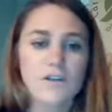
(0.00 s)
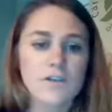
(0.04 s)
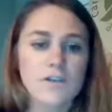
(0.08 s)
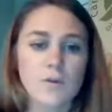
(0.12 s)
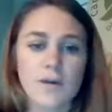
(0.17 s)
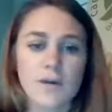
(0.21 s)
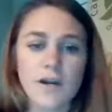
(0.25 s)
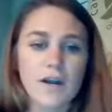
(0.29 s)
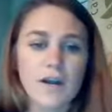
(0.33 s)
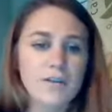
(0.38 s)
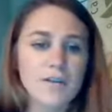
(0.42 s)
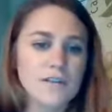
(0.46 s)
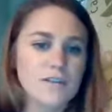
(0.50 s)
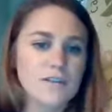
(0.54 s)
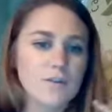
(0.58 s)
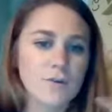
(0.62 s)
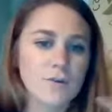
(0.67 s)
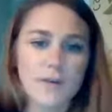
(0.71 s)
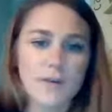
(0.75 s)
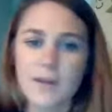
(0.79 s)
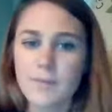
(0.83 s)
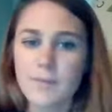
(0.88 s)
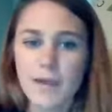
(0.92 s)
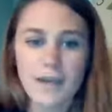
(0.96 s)
So what are
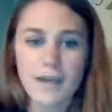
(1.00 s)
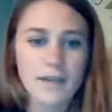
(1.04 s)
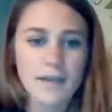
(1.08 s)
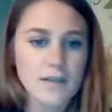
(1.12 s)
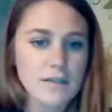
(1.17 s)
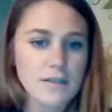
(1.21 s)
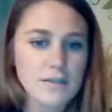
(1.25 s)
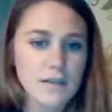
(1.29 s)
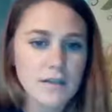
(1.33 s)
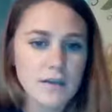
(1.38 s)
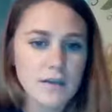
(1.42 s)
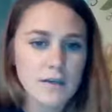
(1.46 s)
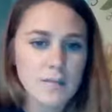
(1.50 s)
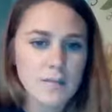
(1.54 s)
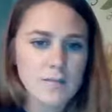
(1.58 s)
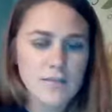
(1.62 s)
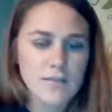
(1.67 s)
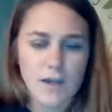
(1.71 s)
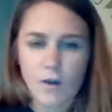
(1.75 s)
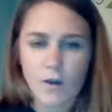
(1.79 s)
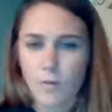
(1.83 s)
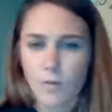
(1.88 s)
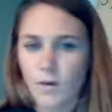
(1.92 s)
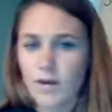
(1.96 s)
these grant
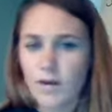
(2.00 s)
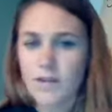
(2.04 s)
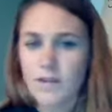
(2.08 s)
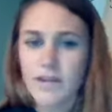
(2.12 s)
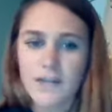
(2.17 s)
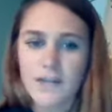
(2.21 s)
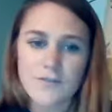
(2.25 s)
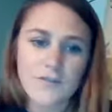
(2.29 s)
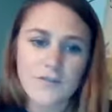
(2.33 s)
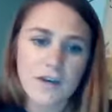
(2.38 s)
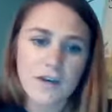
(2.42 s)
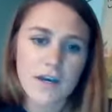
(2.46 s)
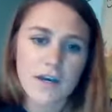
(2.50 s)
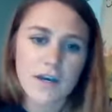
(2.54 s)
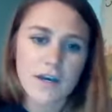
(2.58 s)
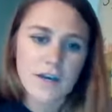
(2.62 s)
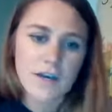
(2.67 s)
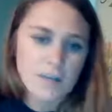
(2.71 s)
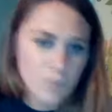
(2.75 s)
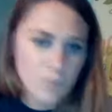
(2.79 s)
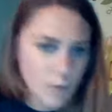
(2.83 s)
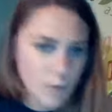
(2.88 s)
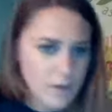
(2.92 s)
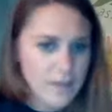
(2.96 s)
mechanisms? Like, what do they
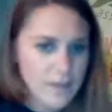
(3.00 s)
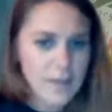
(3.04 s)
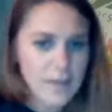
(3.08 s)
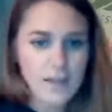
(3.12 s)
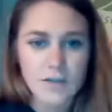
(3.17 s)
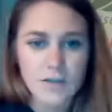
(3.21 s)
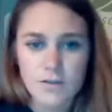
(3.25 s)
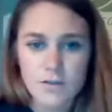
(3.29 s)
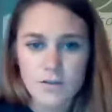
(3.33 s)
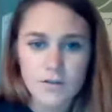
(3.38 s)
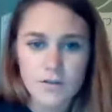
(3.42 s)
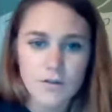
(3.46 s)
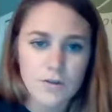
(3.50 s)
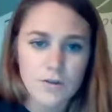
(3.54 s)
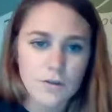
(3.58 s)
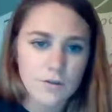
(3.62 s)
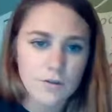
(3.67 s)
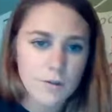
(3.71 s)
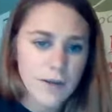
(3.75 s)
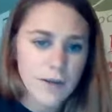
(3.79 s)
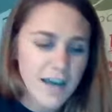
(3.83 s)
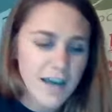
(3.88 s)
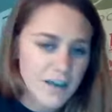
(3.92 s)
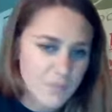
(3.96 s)
fund? What do they
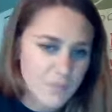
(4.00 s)
do?